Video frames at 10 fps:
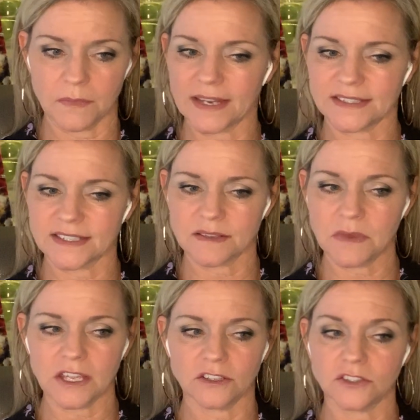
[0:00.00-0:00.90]
but it doesn't
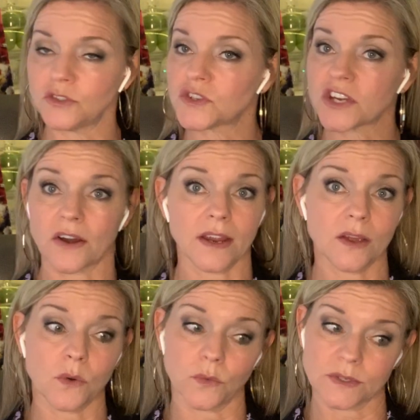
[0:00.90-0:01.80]
mean you share
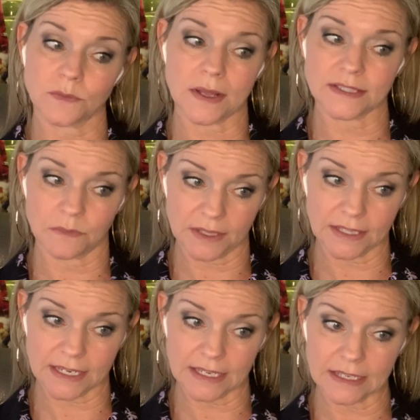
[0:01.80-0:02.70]
equal
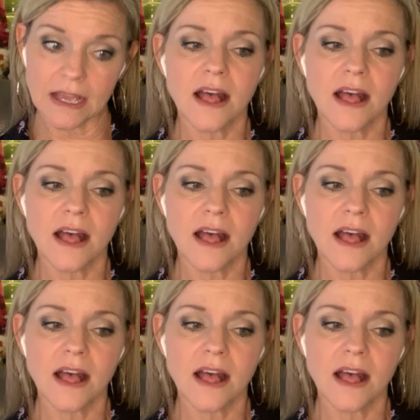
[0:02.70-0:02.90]
responsibility.